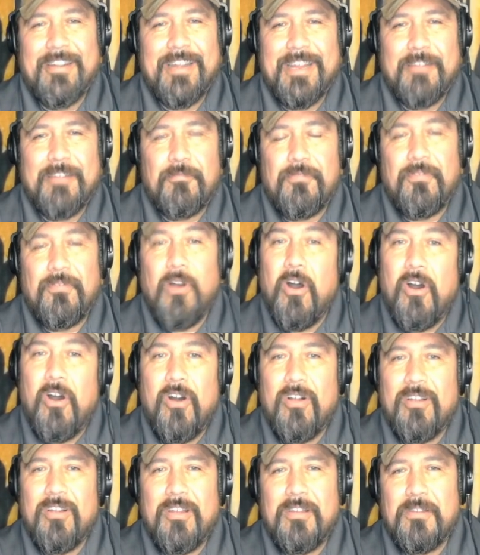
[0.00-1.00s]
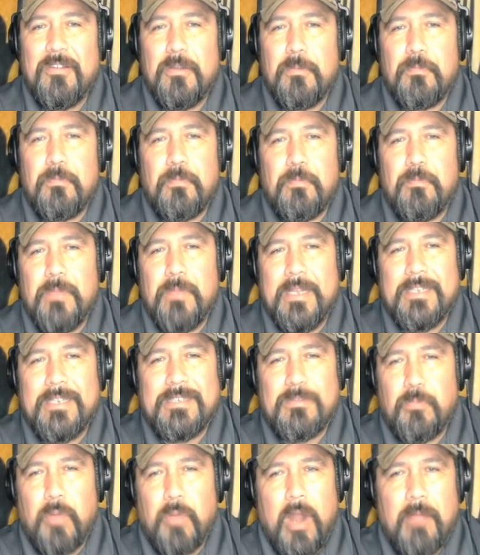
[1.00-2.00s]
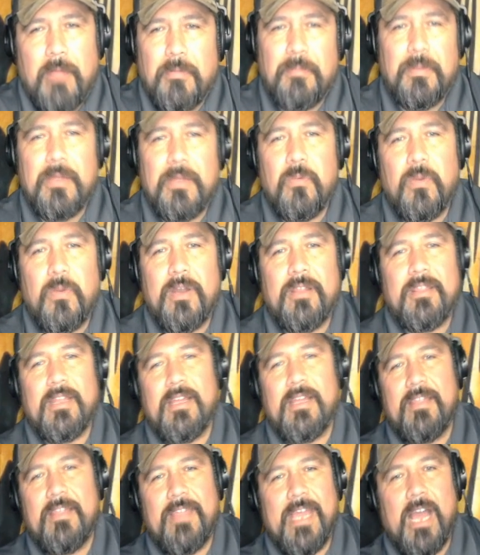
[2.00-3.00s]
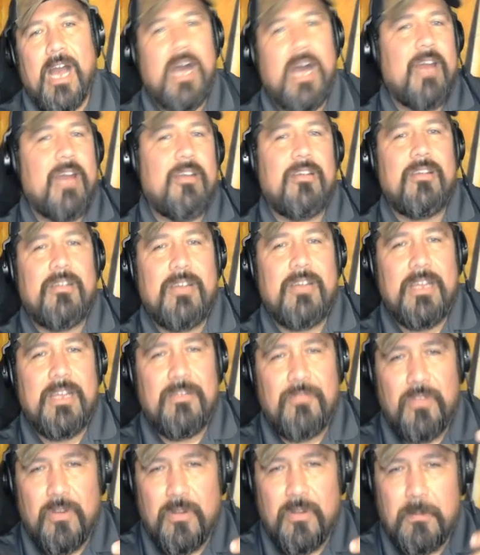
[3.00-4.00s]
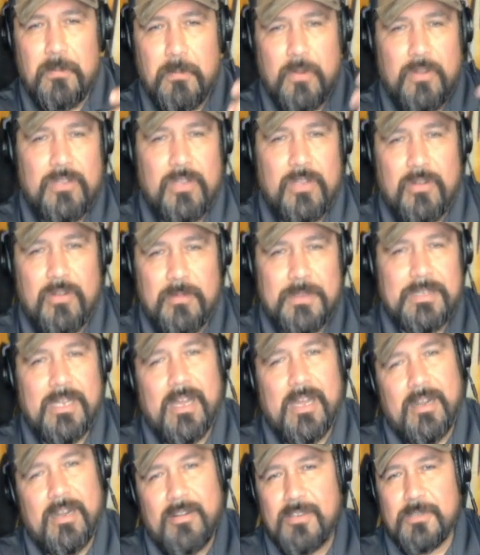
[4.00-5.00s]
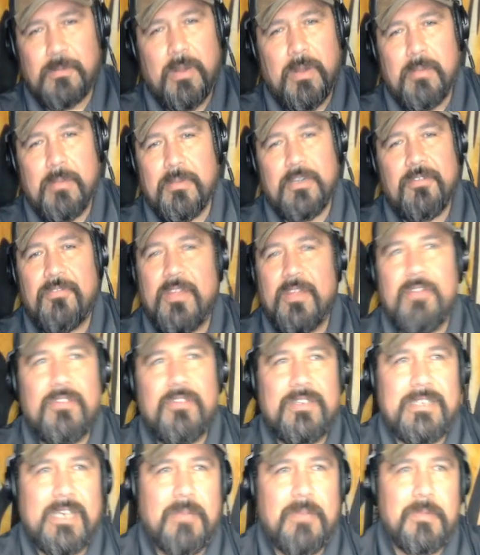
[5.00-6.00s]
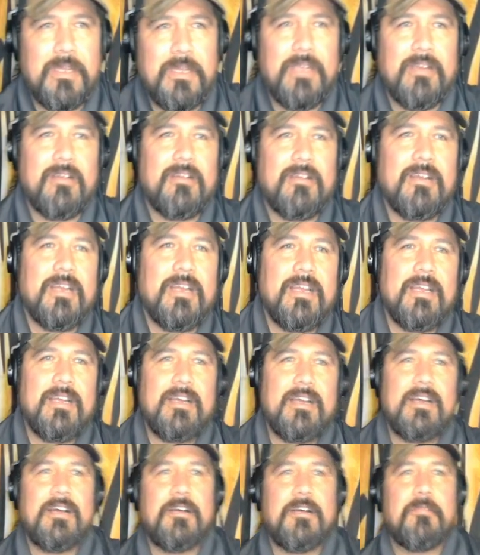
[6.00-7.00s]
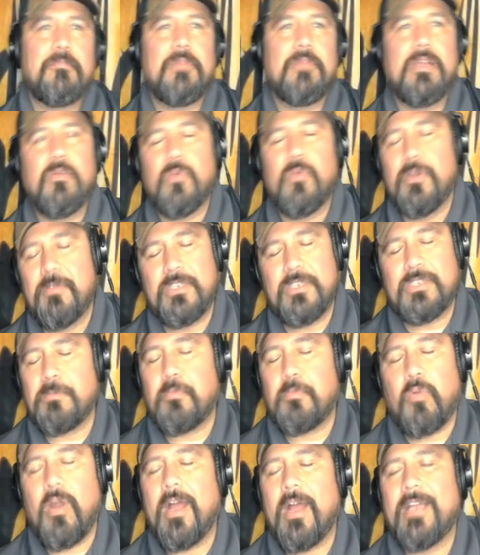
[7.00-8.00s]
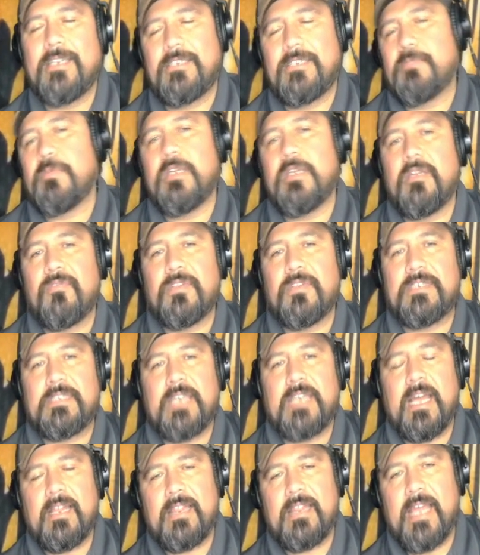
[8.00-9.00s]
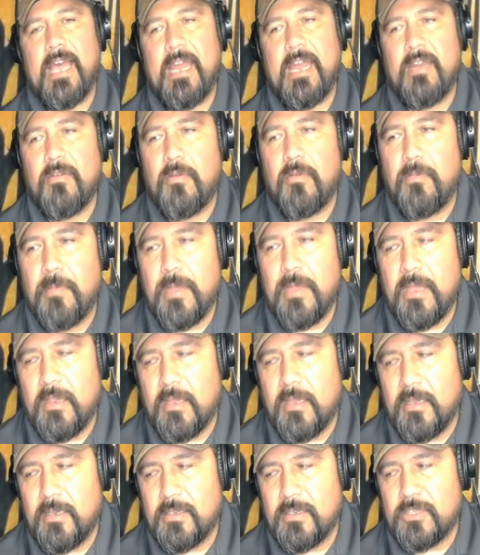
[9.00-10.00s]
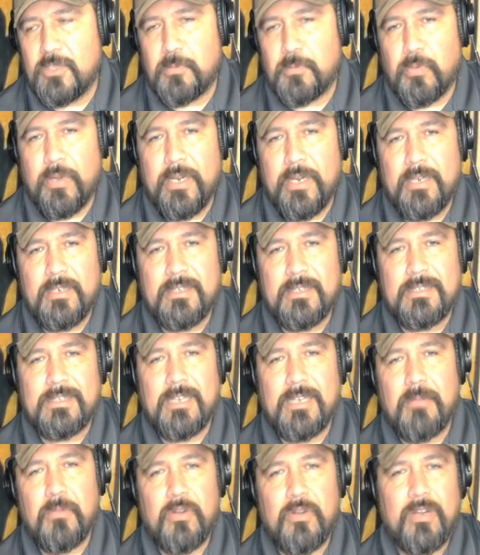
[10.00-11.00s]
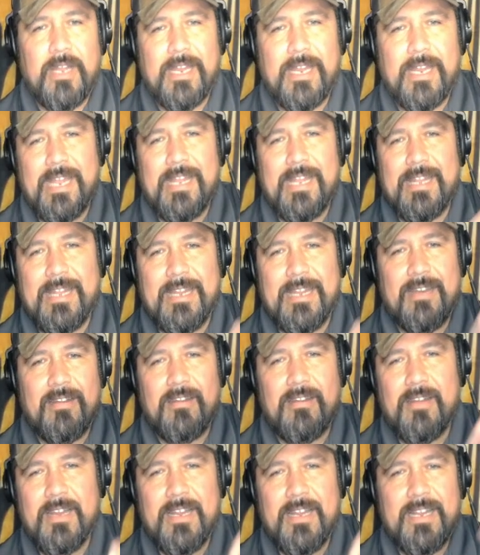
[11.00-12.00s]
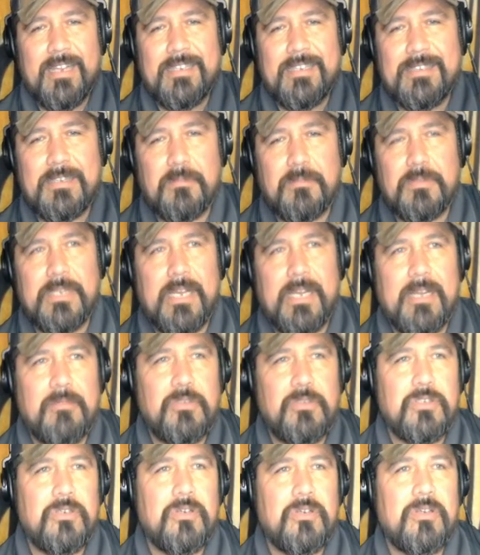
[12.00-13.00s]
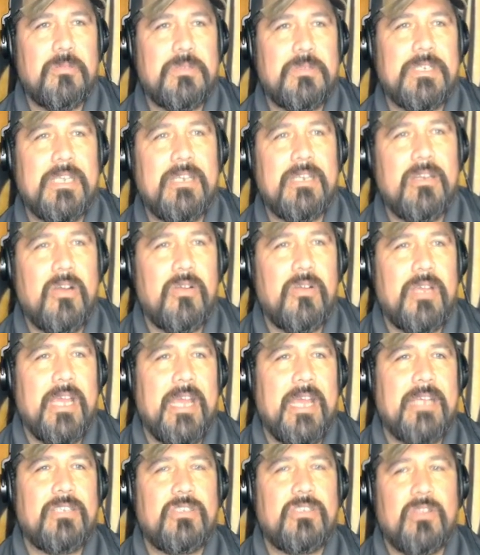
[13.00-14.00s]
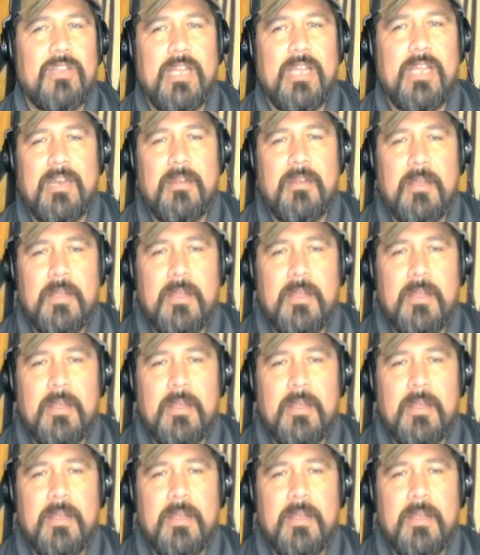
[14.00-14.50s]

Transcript: fall is probably one of the otter. If you're a birth totem is an otter, is probably your favorite time of year. It wouldn't surprise me if it's not that. It'll be the spring to summer, like in there sometimes. You know what I'm saying? Okay, so then